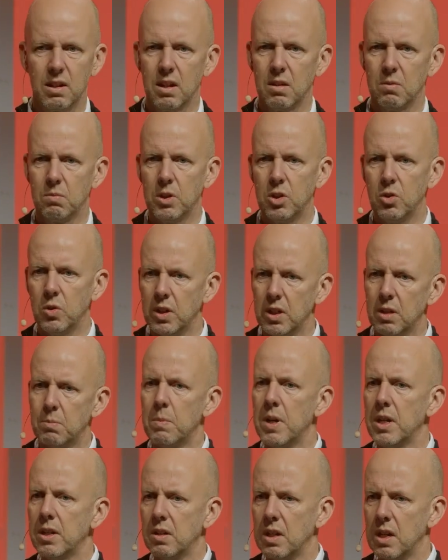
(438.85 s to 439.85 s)
When you eat
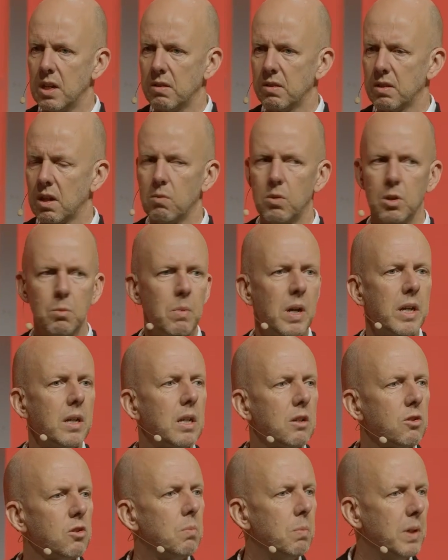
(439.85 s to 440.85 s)
mayonnaise, I want
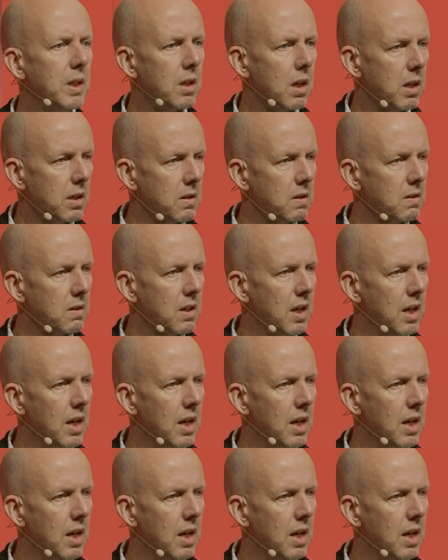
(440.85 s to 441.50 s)
mayonnaise to be nice,